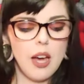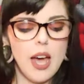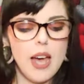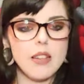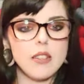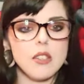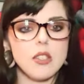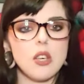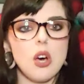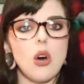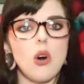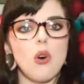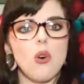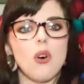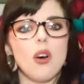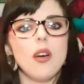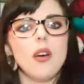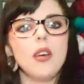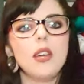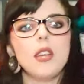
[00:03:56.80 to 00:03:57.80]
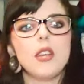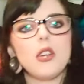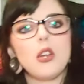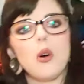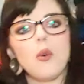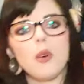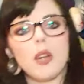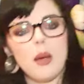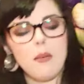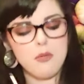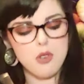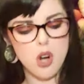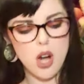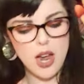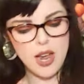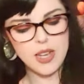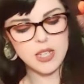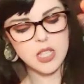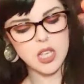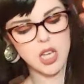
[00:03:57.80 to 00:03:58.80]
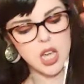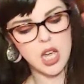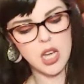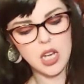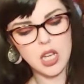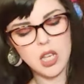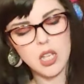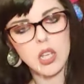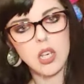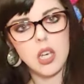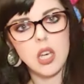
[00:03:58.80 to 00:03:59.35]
And so, you know, when I'm trying to kind of